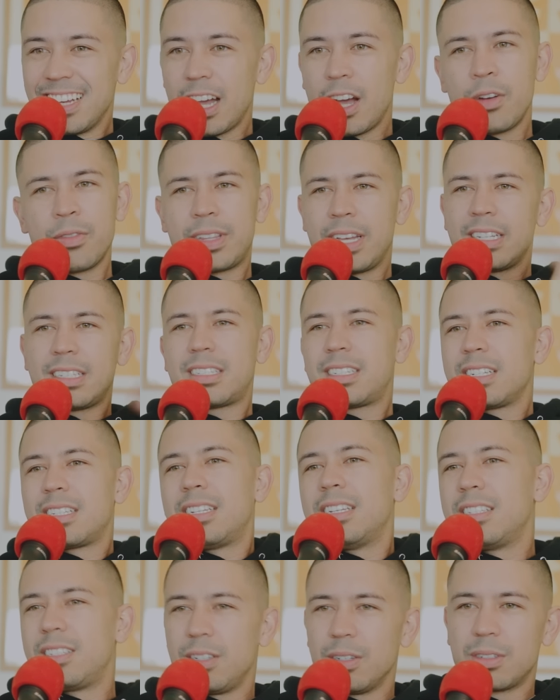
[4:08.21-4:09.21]
Oh, that's just
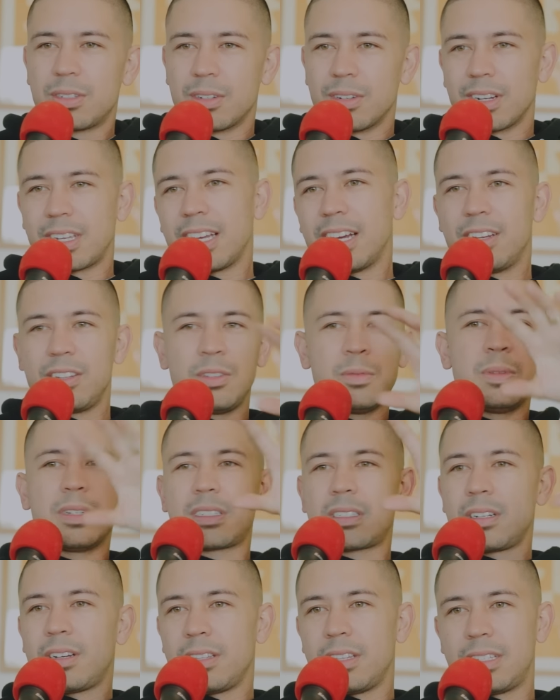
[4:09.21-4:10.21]
his user account. You
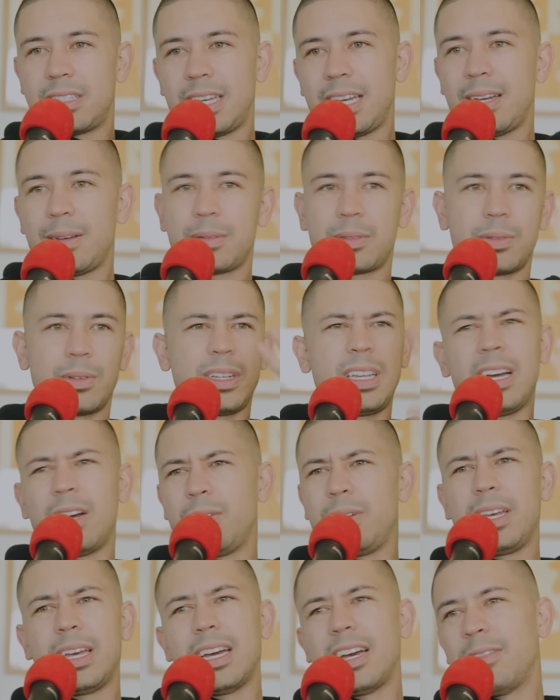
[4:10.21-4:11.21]
missed all the tabs.
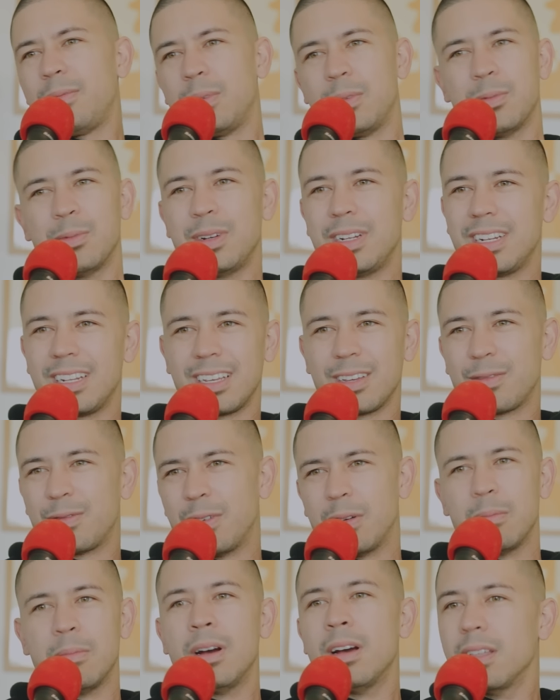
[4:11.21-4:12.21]
Yeah, I've been reading it
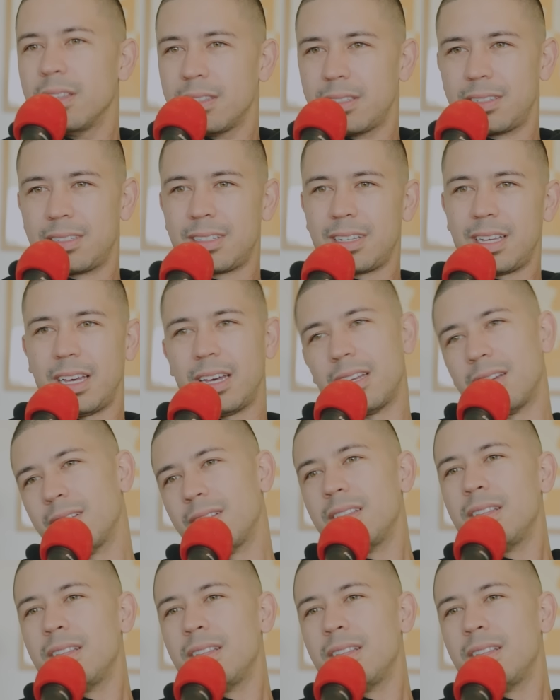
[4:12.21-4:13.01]
for months. How to